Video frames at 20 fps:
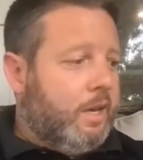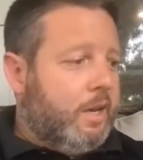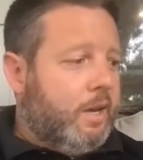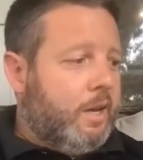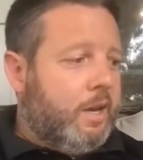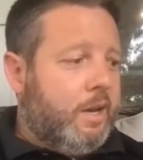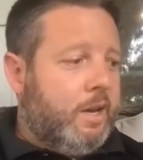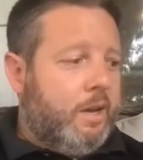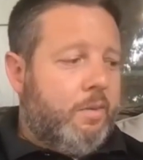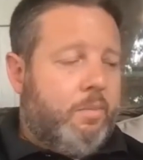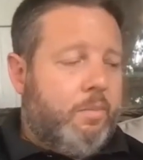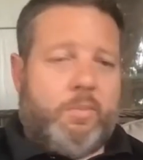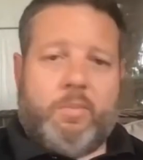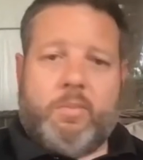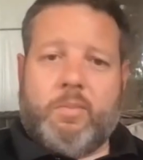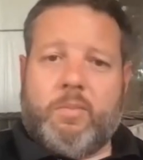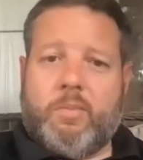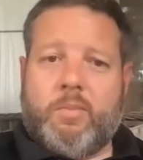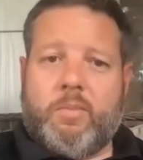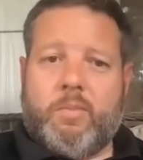
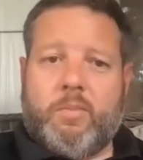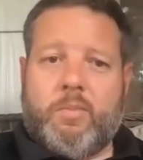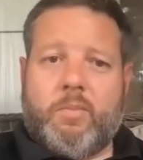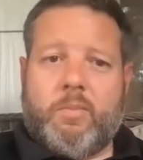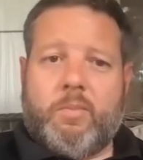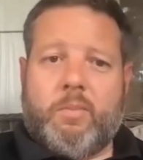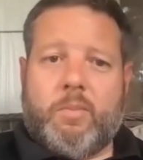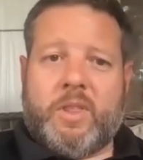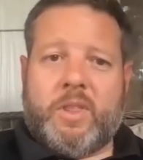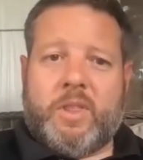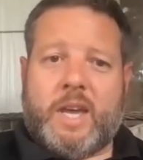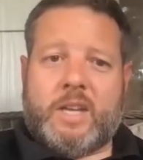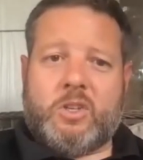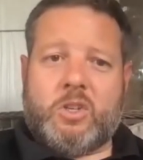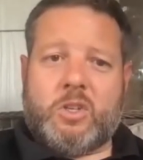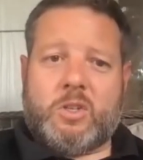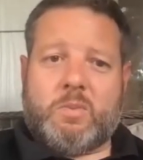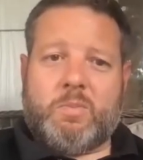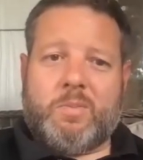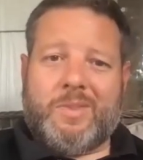But that
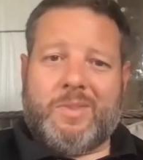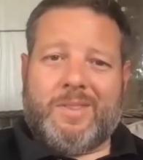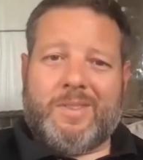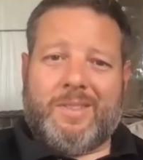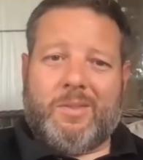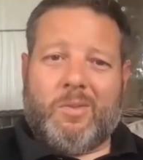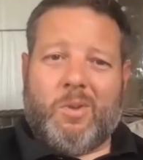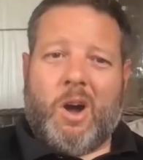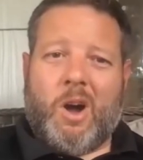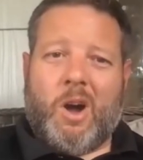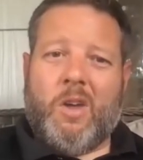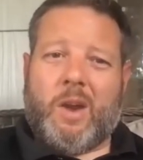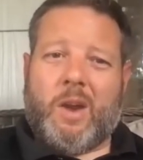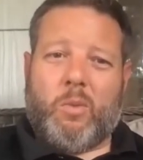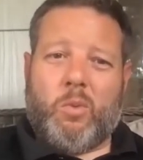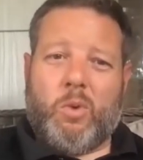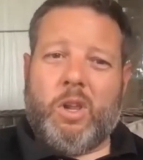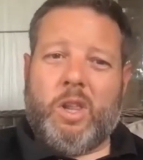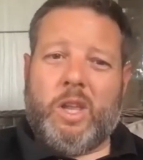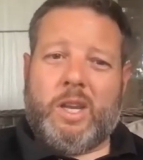just, all
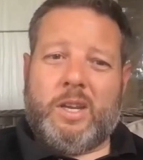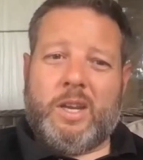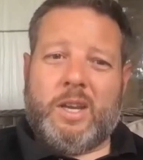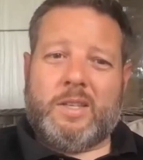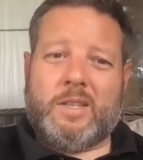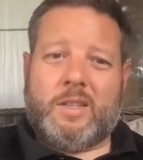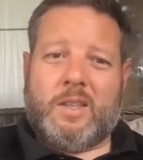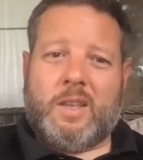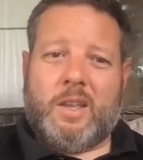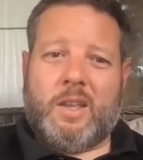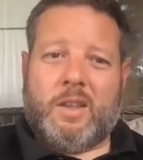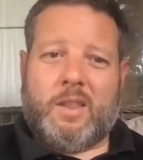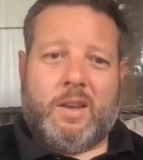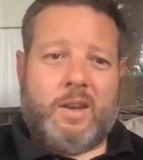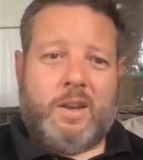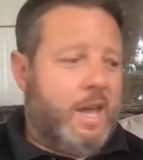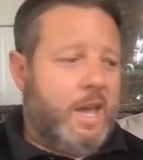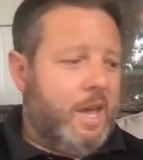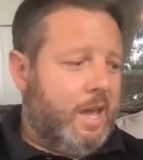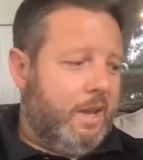that really does at the end of the
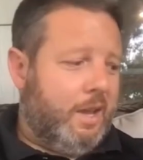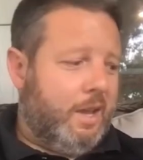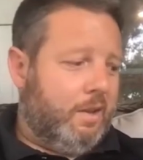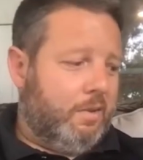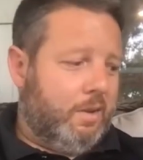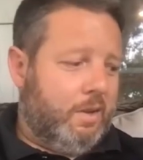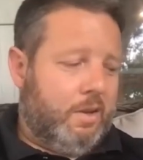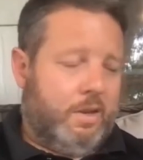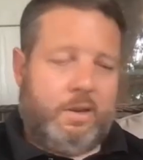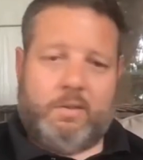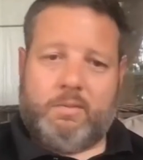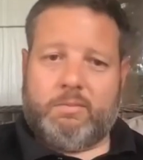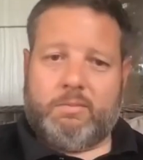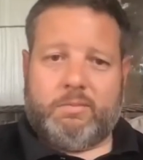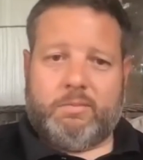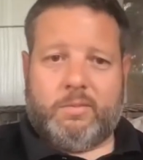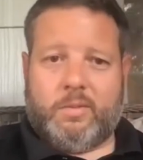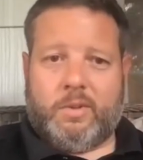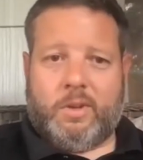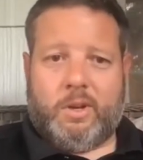day, and
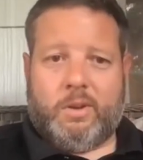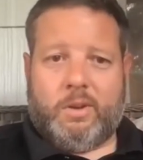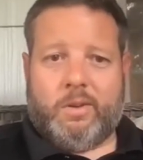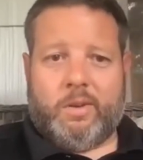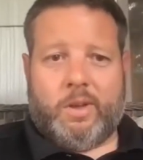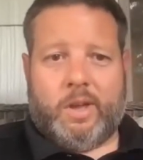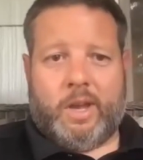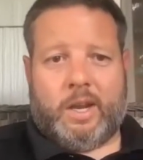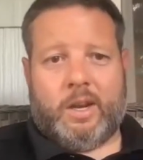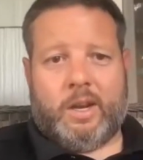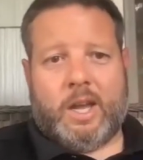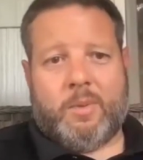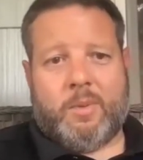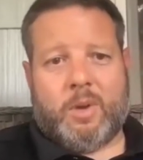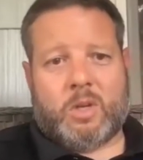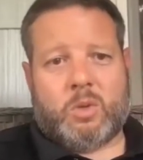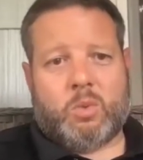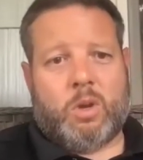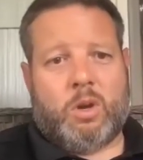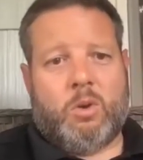
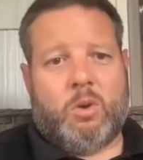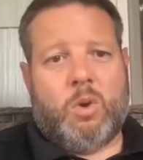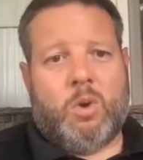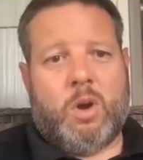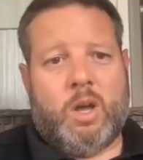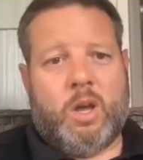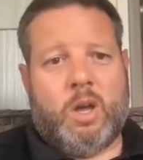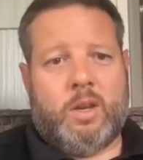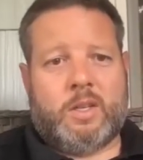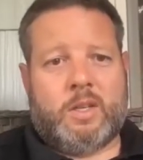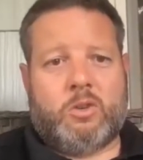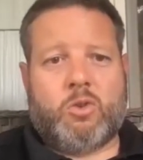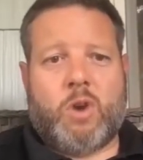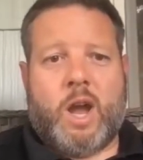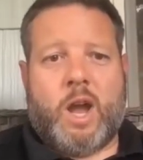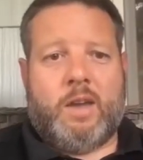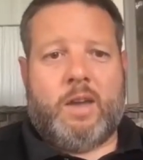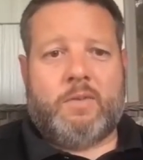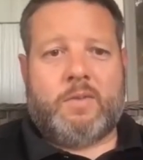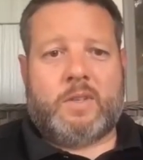economics 101, is it
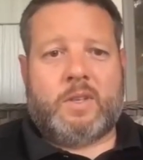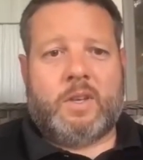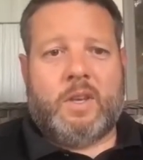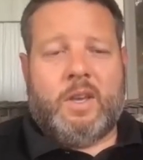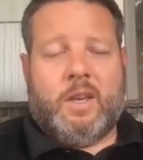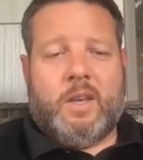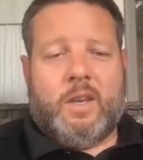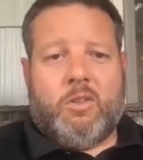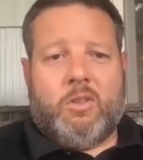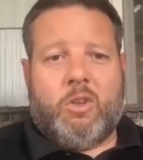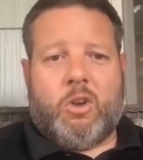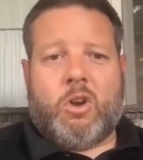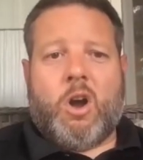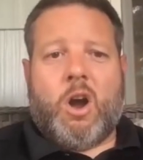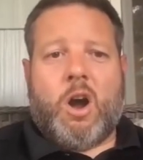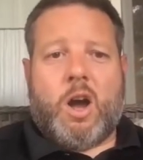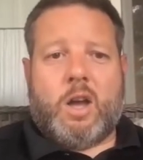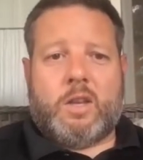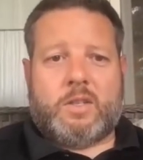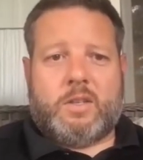drives the
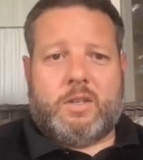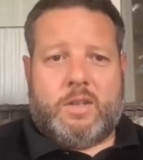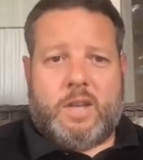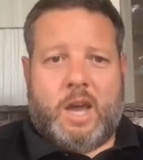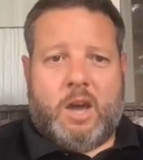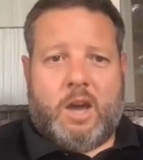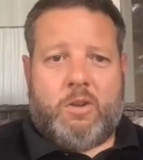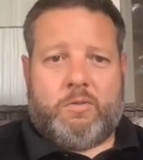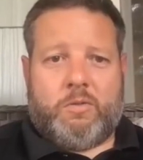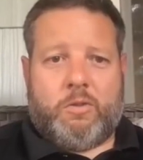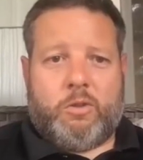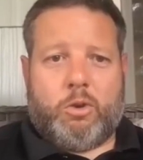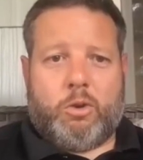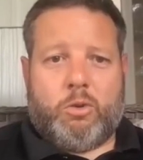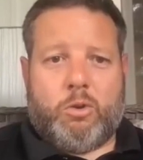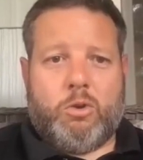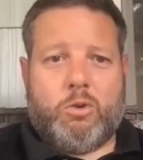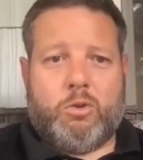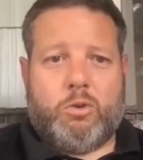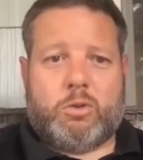cost down for the
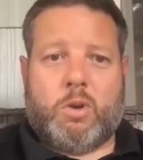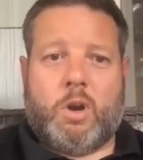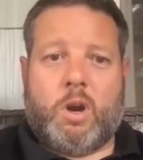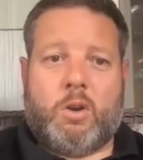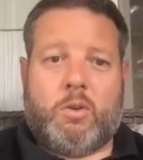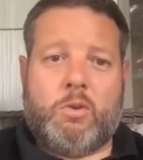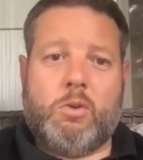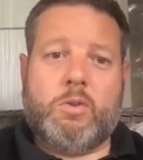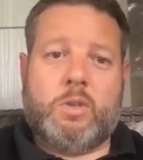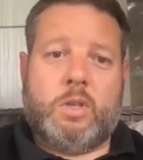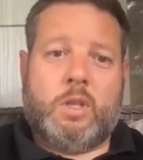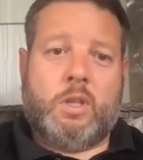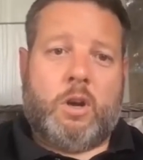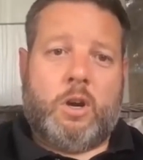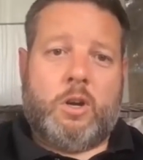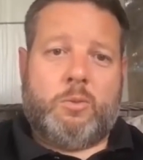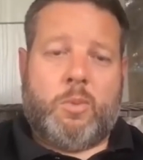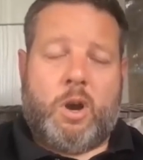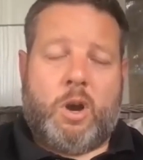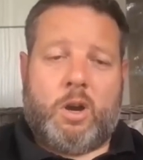crew. So our crews in
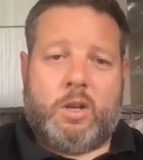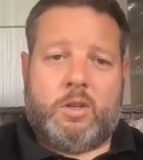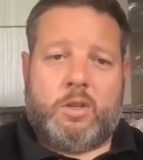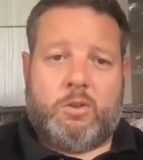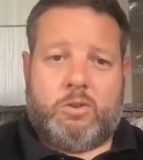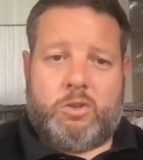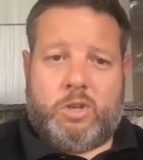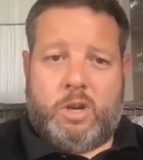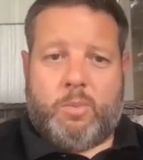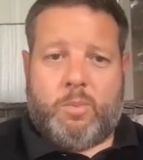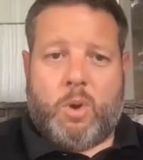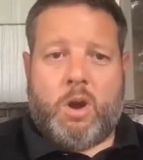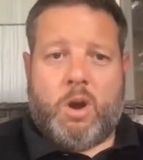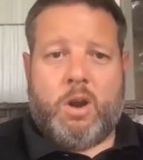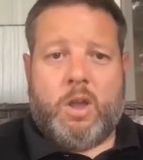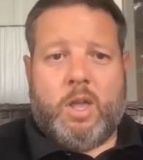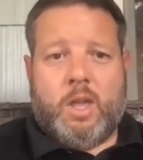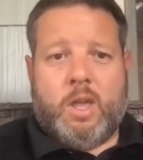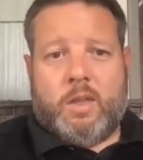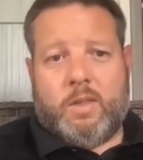large markets are
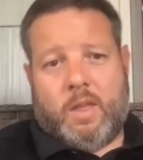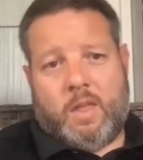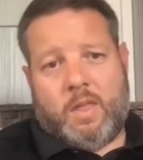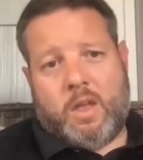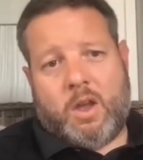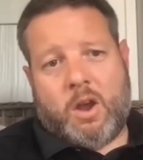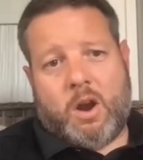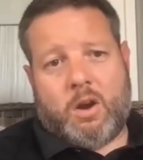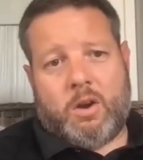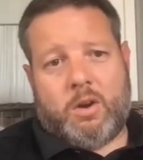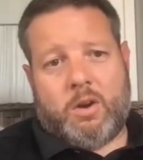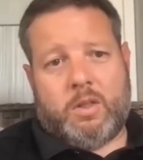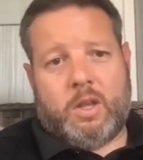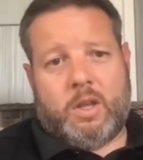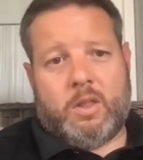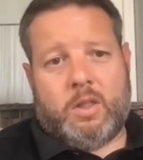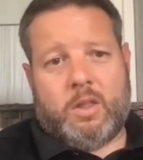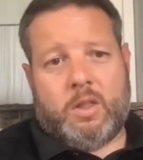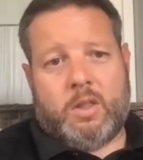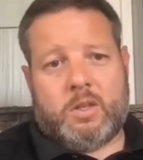cheaper than they are
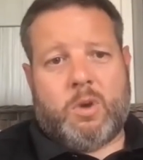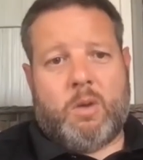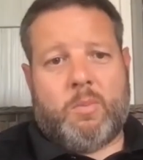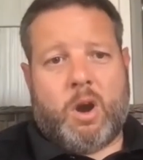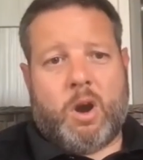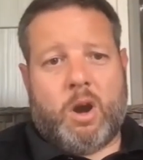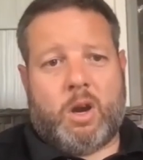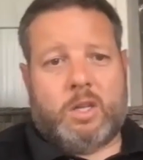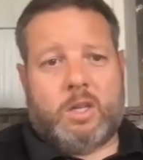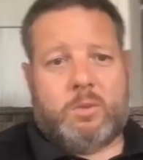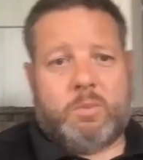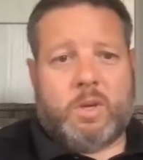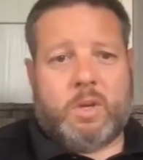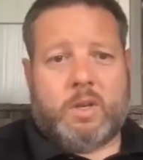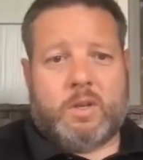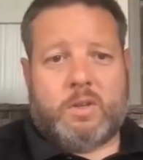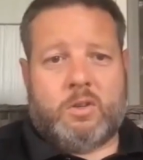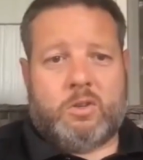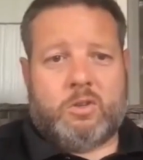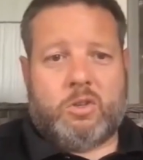in the small
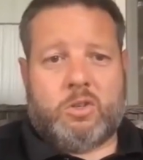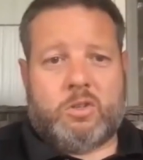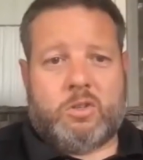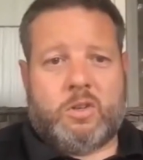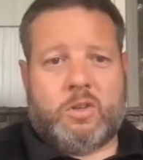markets, because there's